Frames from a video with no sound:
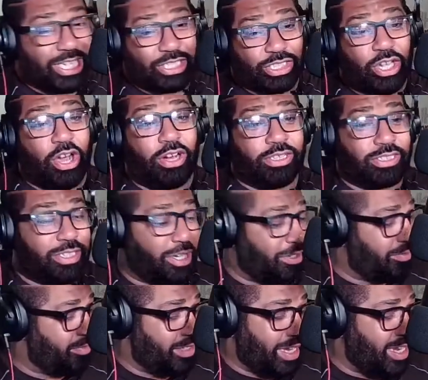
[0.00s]
your songs,
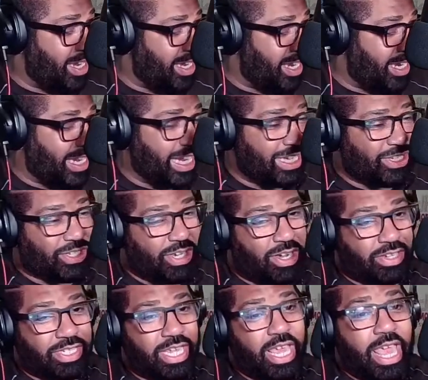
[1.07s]
though. I like your
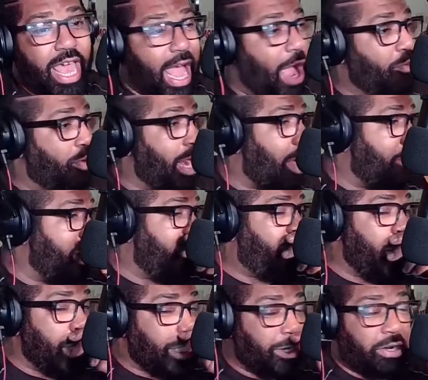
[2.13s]
songs. Would I want a
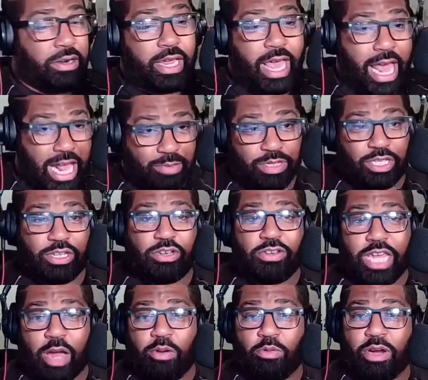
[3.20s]
feature?
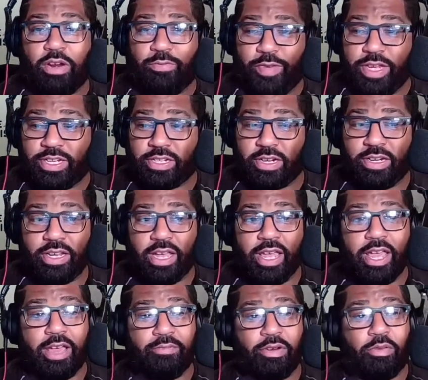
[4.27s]
Absolutely, I would want a feature.
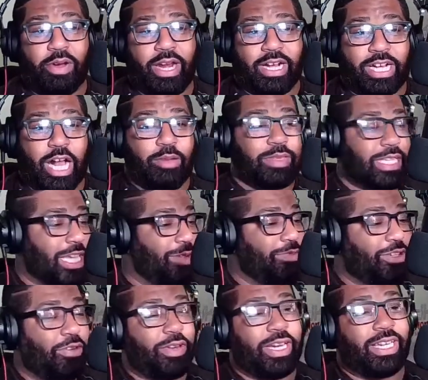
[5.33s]
But when it comes to
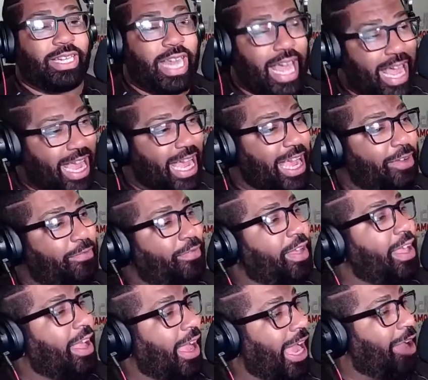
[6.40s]
him doing it live,
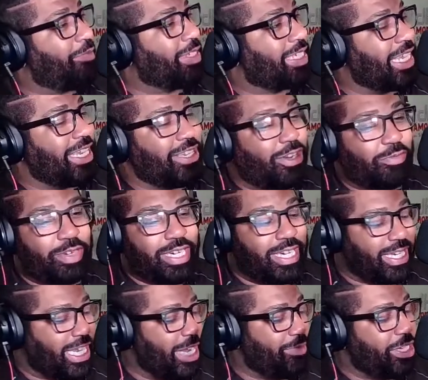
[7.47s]
I'm going to say, yo, we
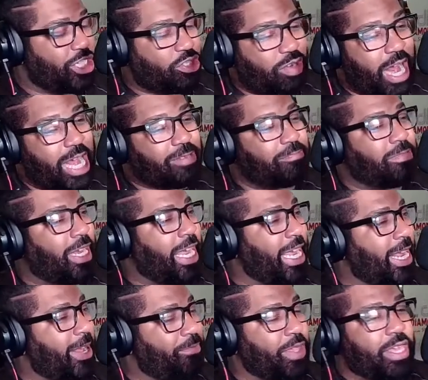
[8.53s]
need to keep the track
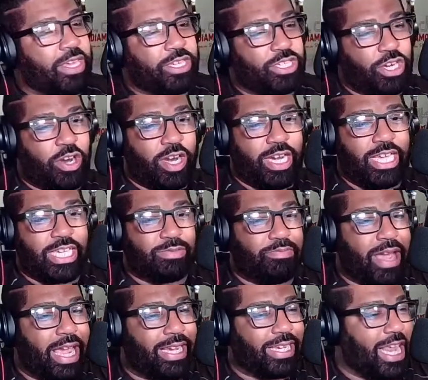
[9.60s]
playing, turn his
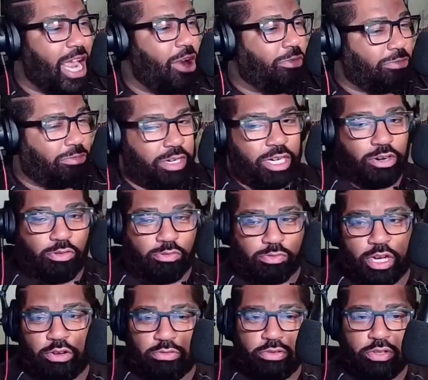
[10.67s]
mic down real,
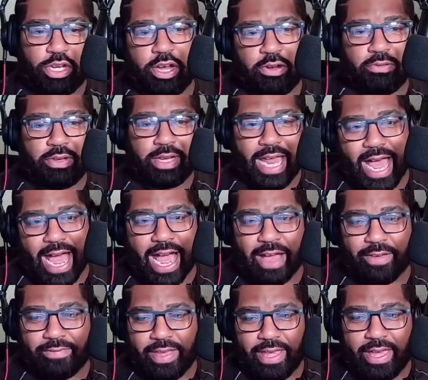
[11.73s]
real low
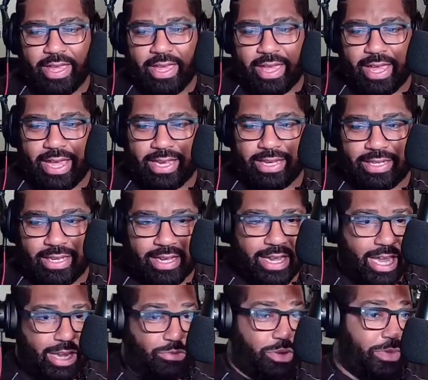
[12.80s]
live, and
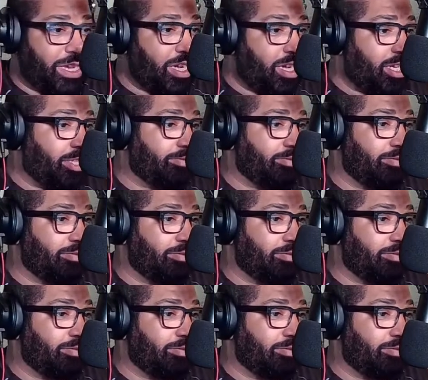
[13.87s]
we'd be good.